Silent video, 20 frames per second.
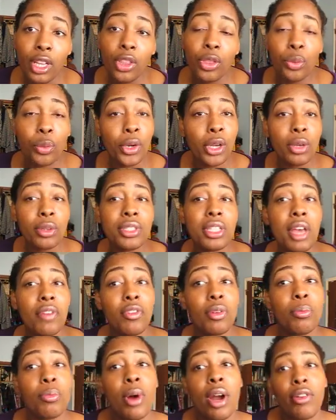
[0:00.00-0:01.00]

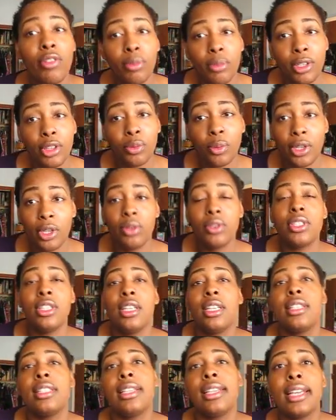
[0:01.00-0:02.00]
307, preferably
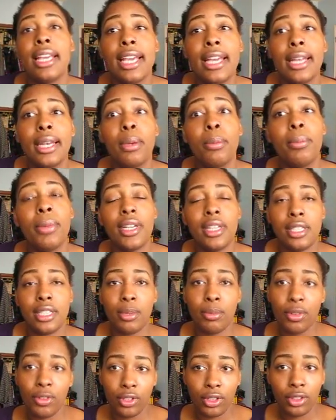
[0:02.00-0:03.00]
306. And again, by
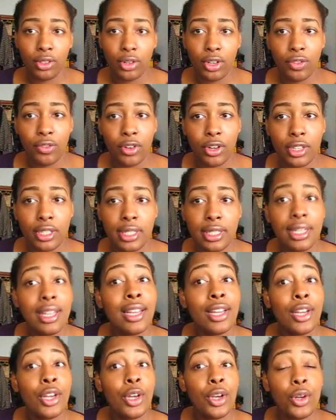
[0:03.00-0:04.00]
December 31st,
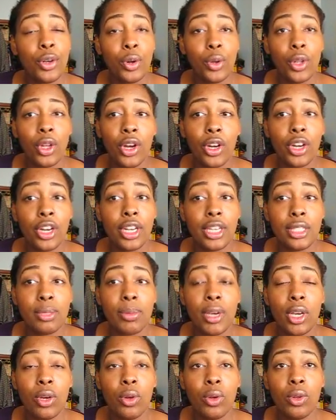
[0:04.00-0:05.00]
no longer is
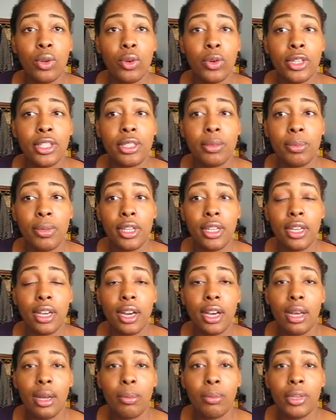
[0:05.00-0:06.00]
my goal going to be
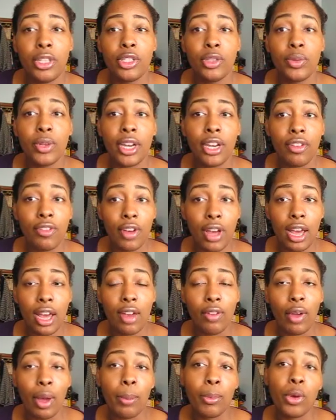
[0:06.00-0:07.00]

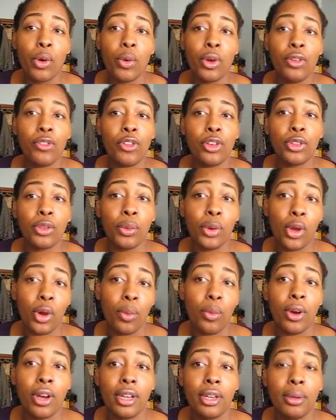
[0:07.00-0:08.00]
295. I'm going for
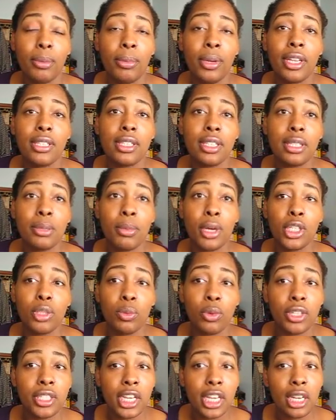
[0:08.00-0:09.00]
301 because it's a much
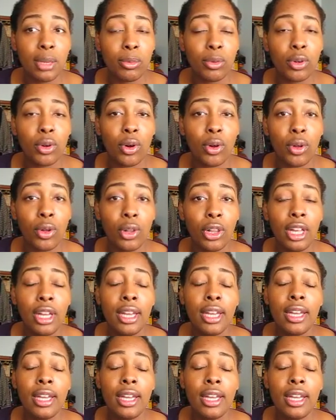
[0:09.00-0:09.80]
more attainable goal.